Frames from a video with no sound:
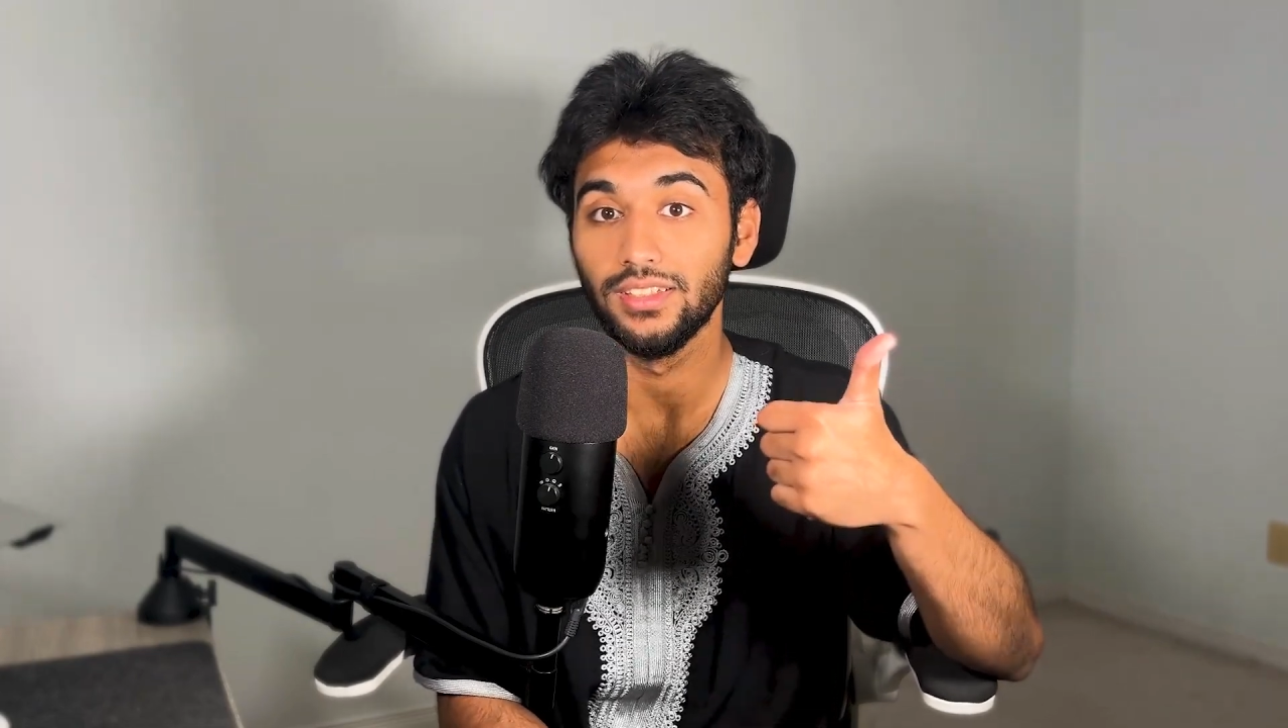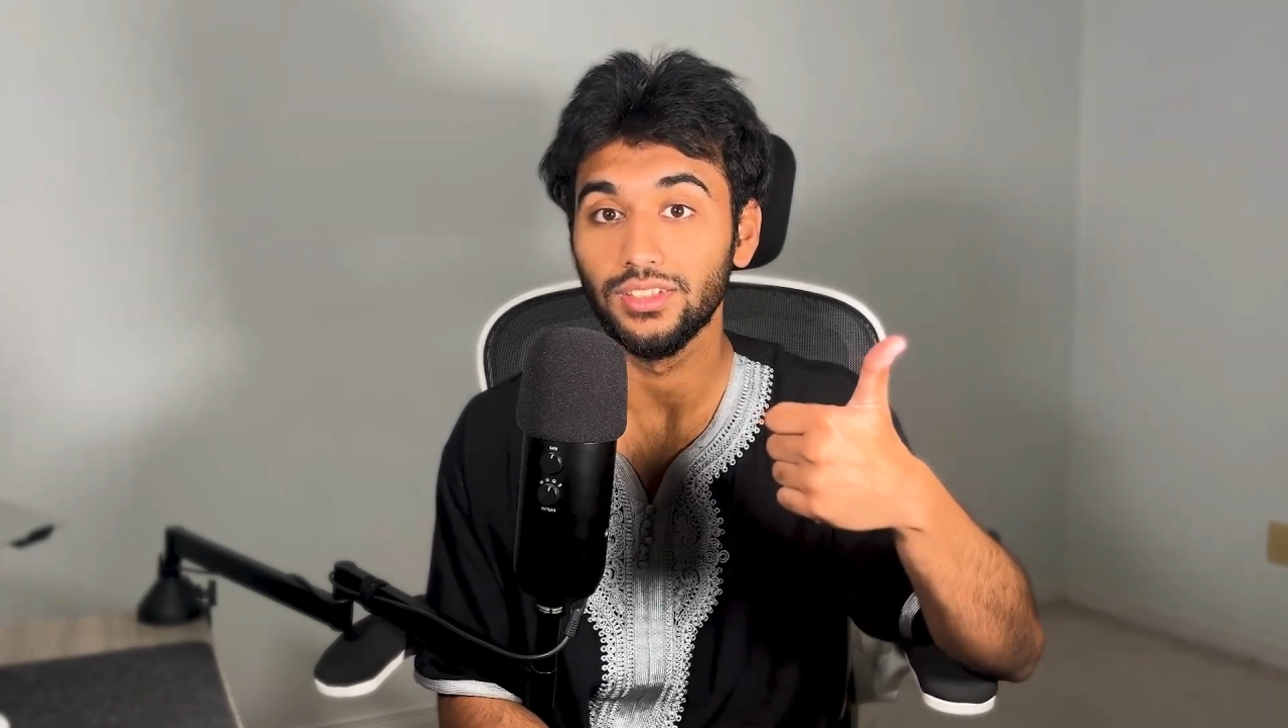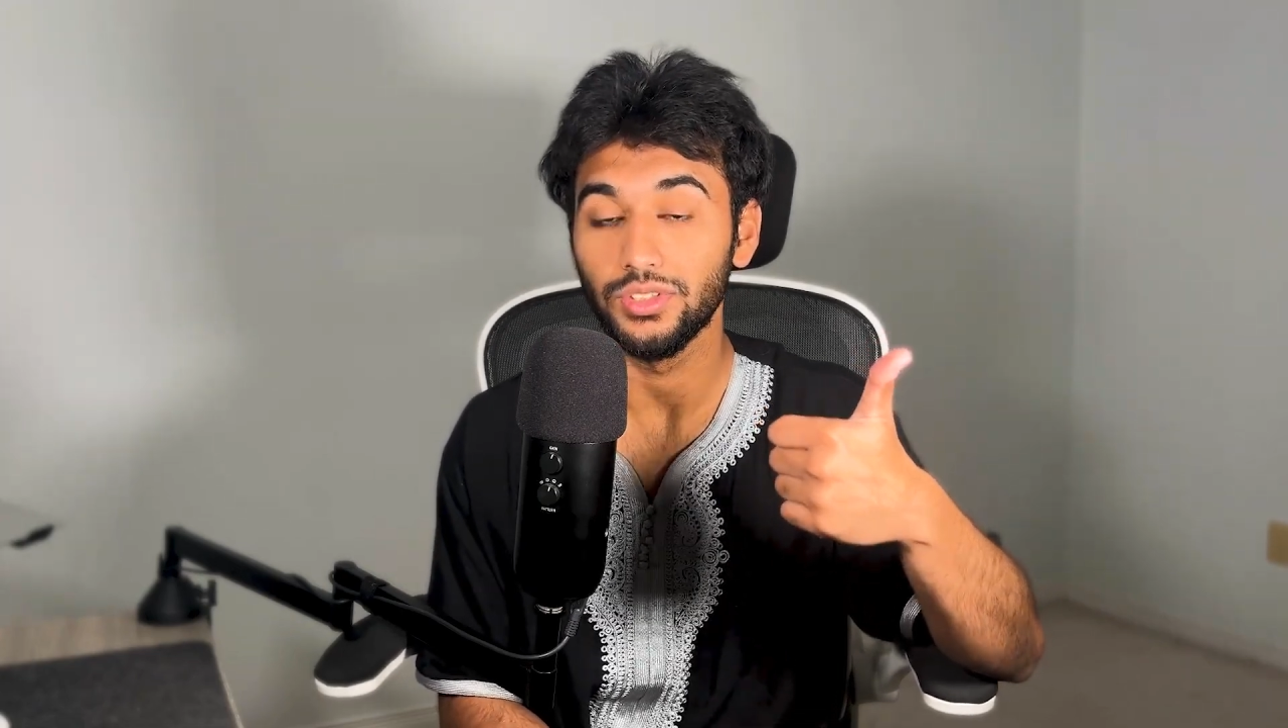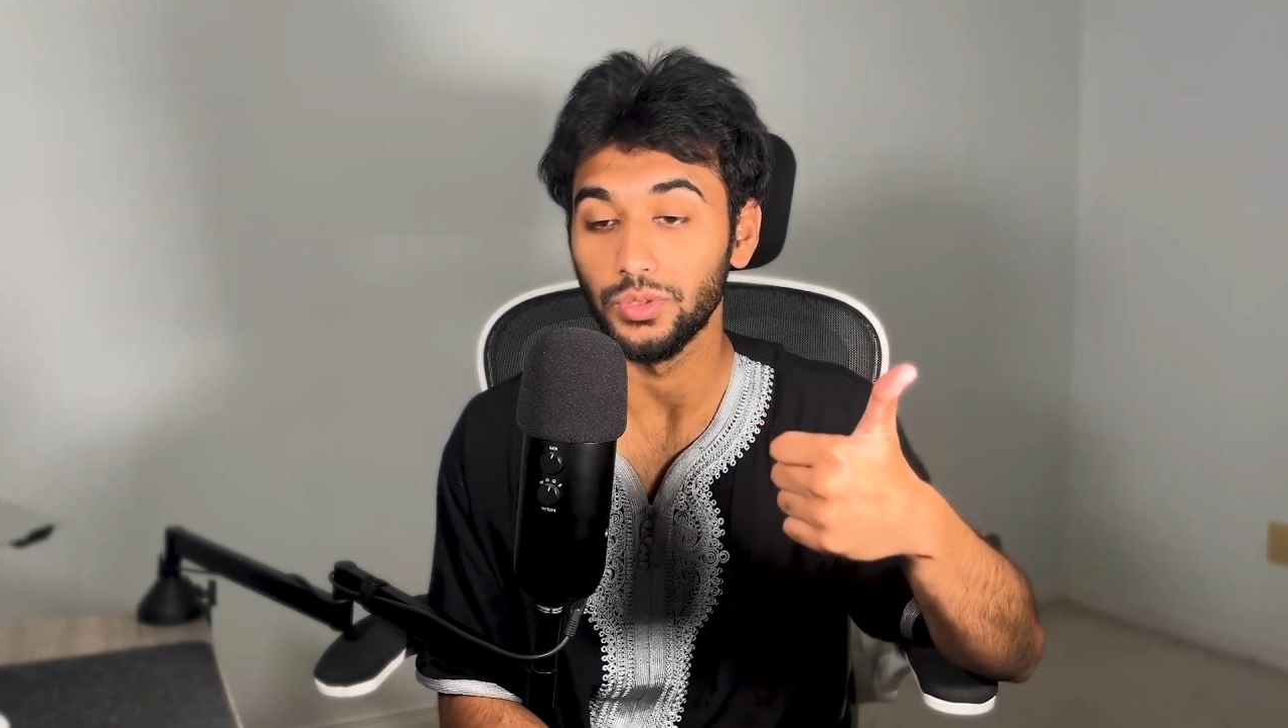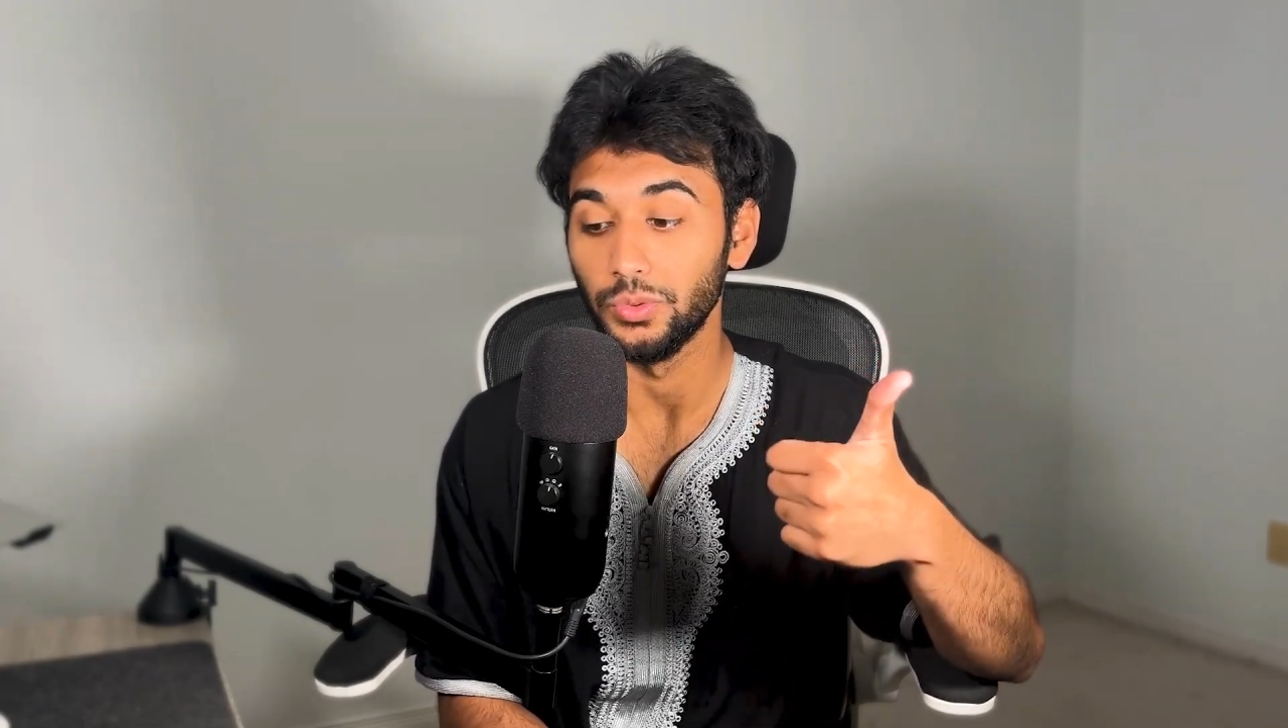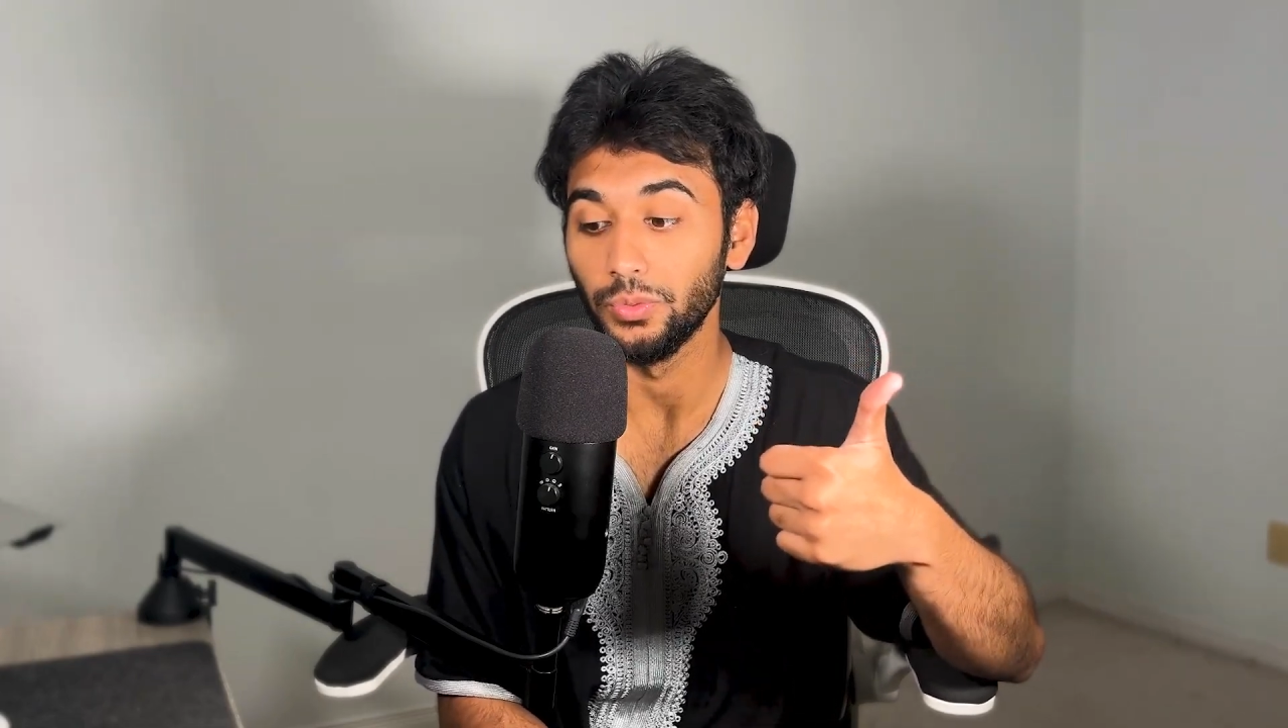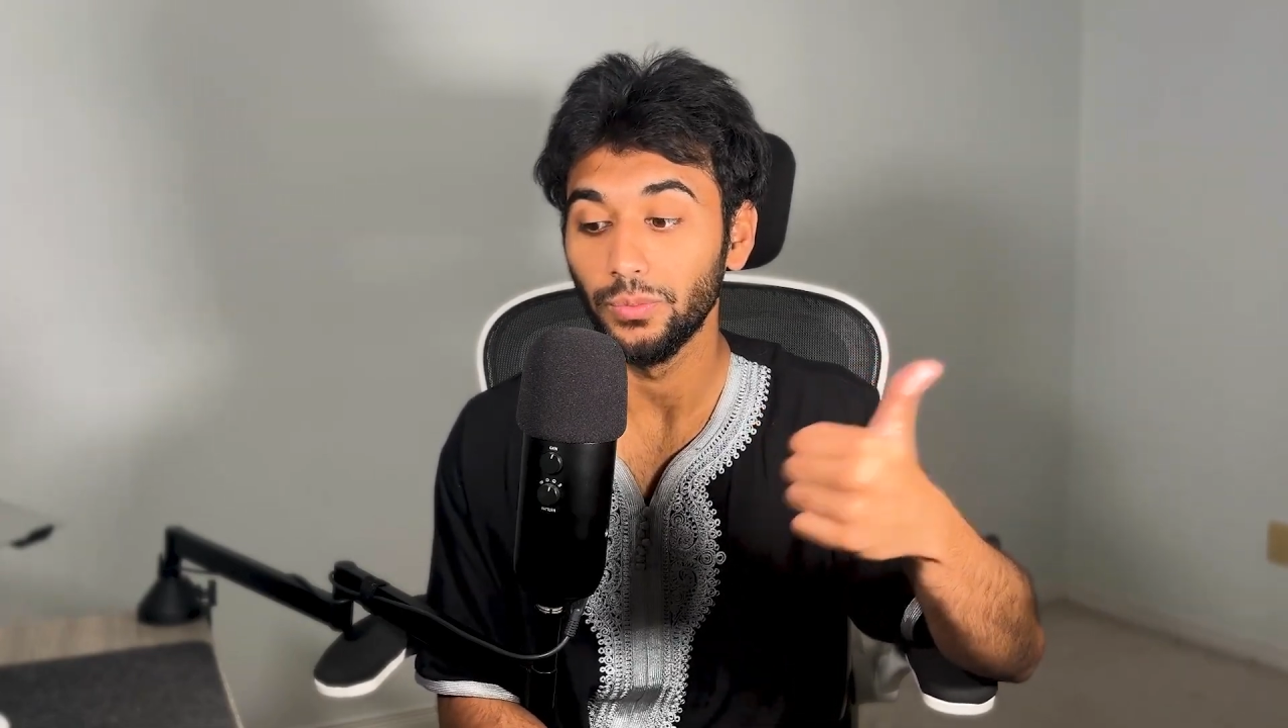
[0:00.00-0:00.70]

to